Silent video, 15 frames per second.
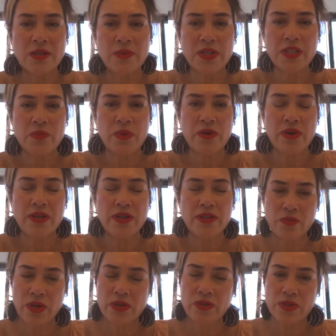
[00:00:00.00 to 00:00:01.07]
to
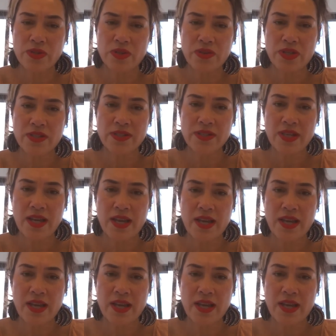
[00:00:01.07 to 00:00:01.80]
experience rental stress.